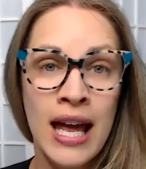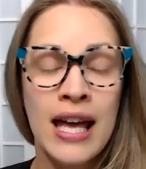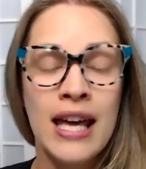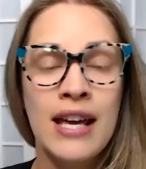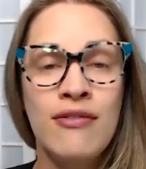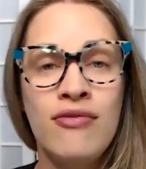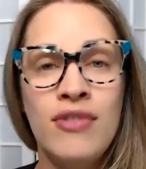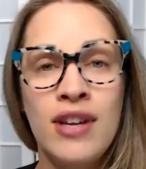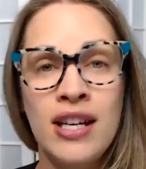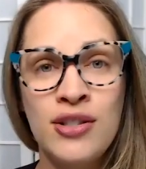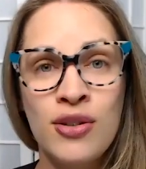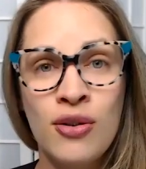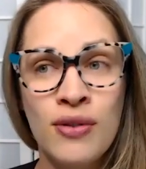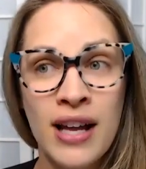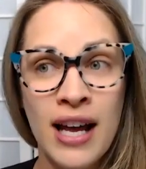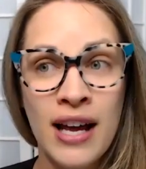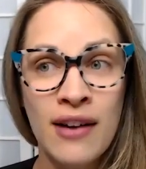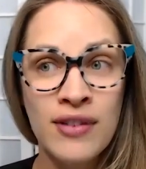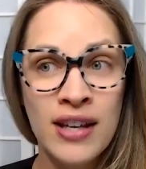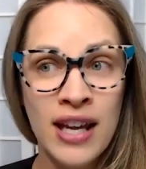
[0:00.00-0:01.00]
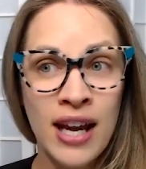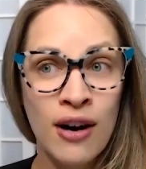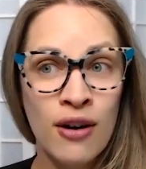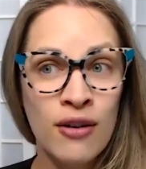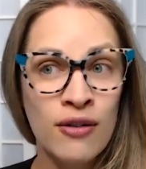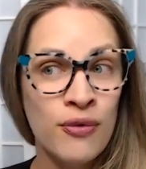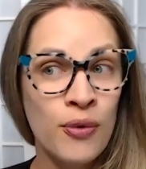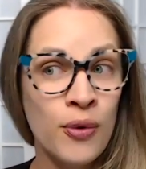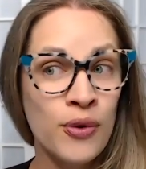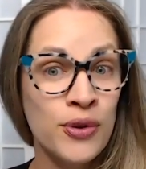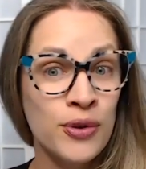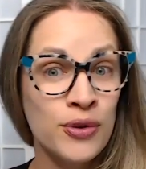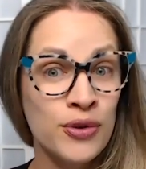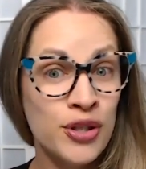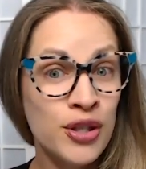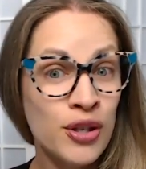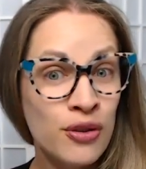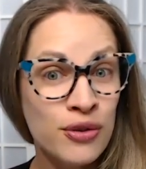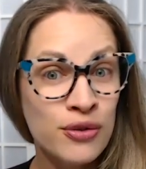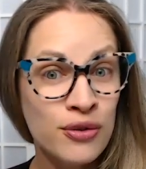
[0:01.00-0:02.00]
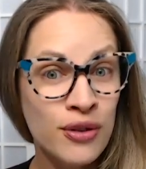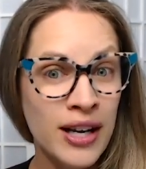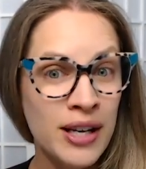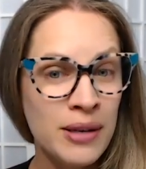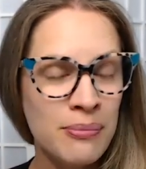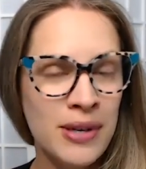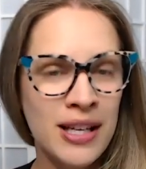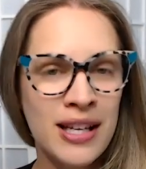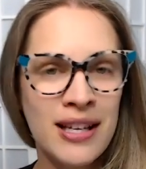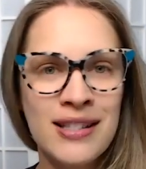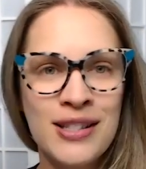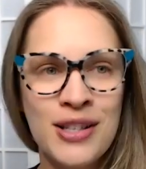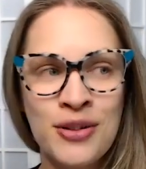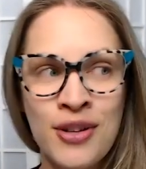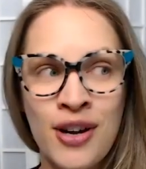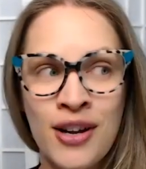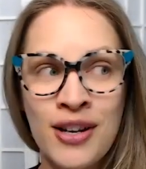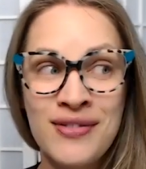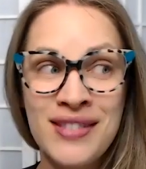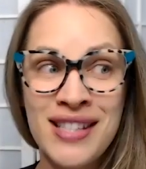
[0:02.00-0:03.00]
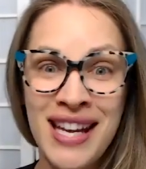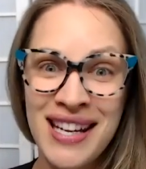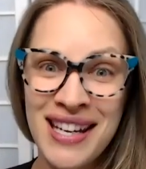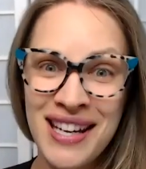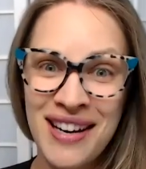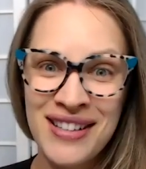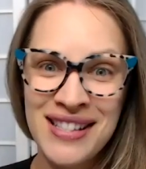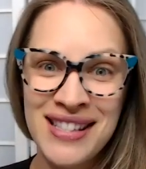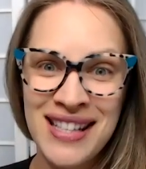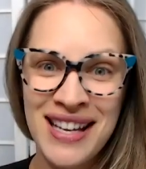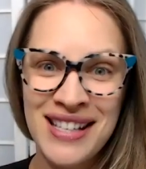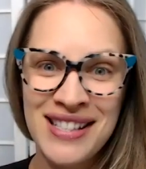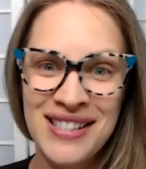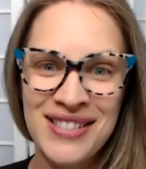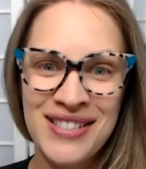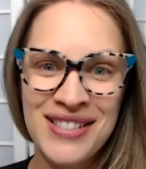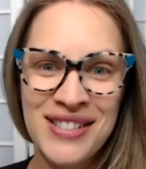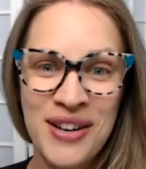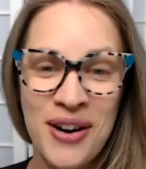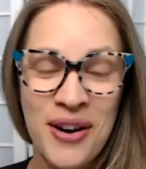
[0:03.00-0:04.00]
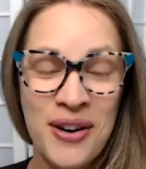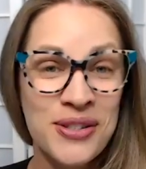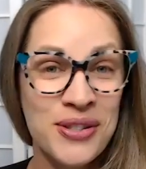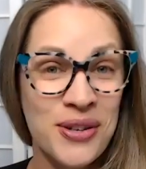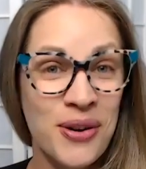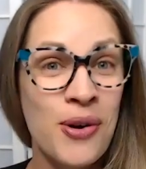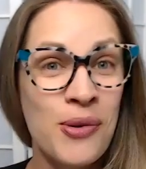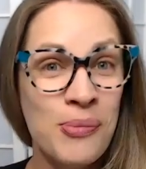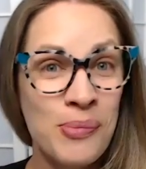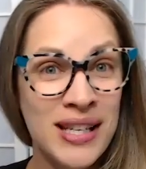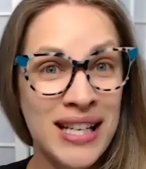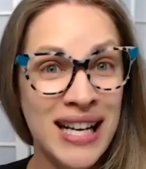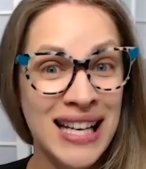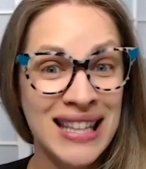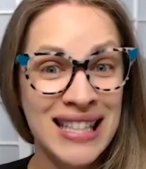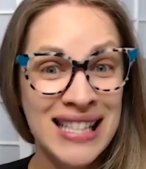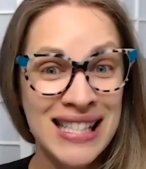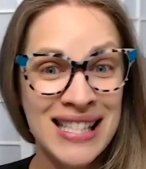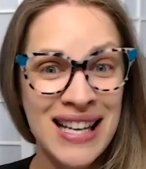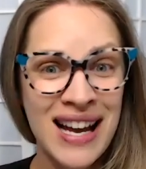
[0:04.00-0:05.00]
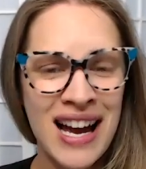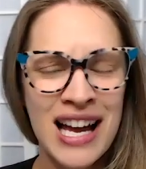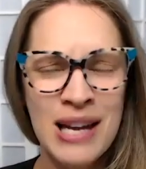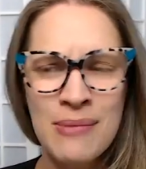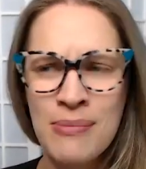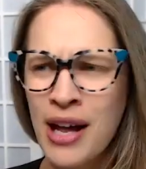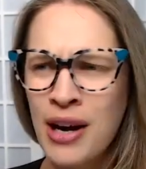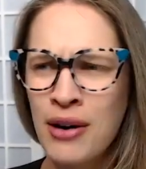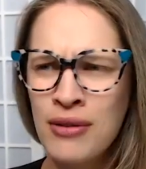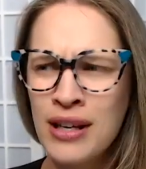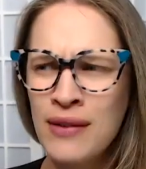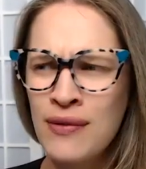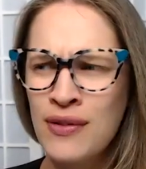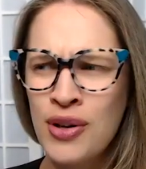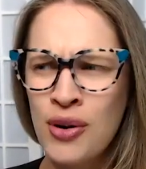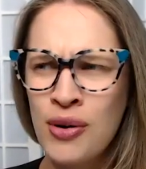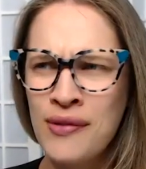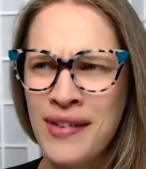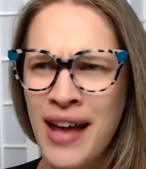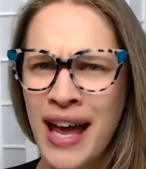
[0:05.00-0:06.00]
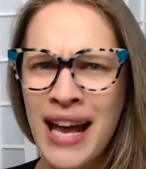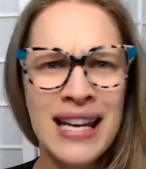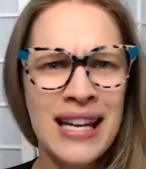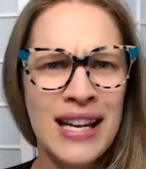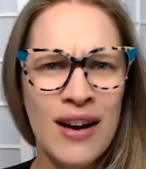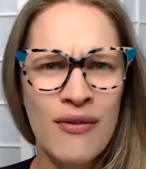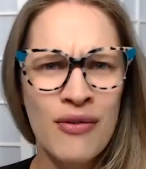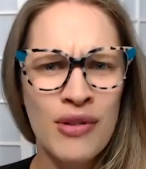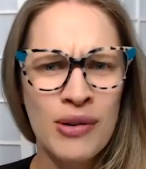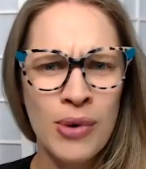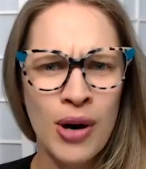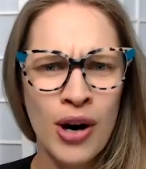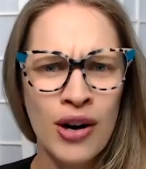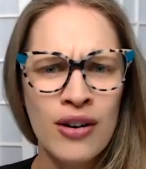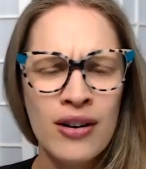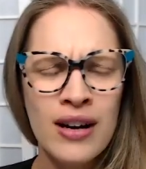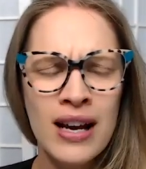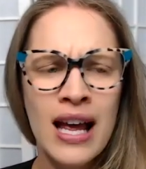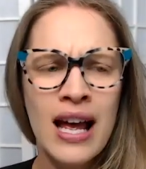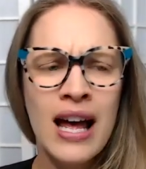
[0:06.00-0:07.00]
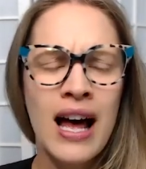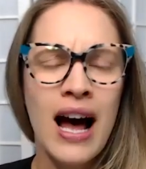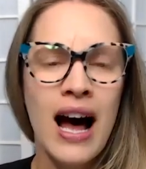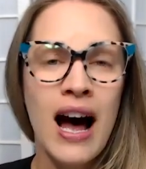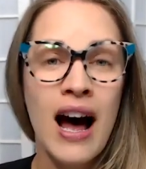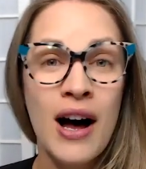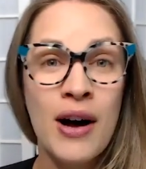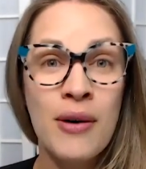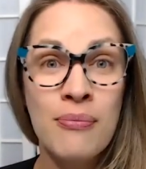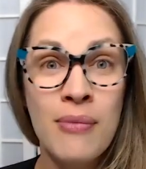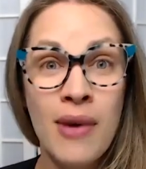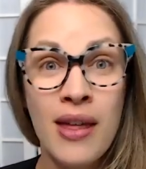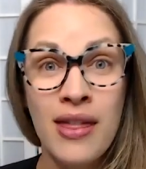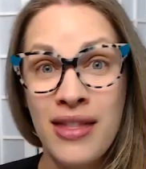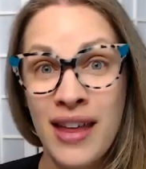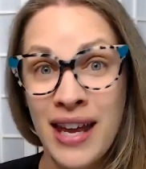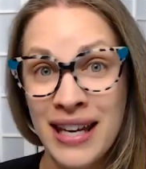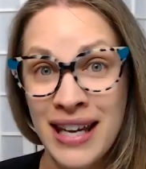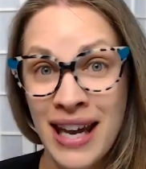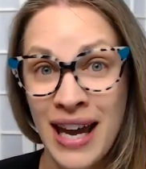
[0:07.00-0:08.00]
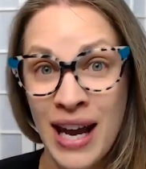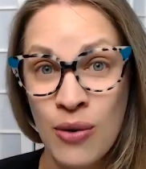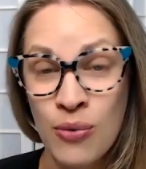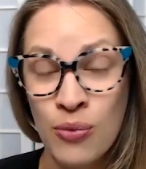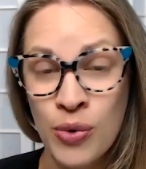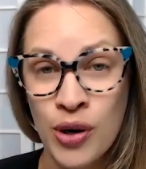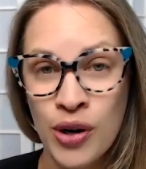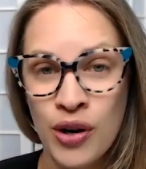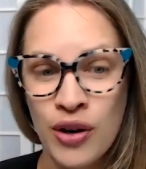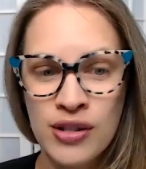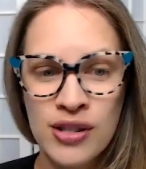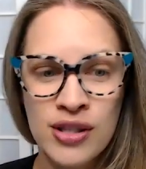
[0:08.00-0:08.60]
If they don't have care for their children, because a lot of daycare centers aren't open at this time, I don't even know if any of them are, um, they can't work.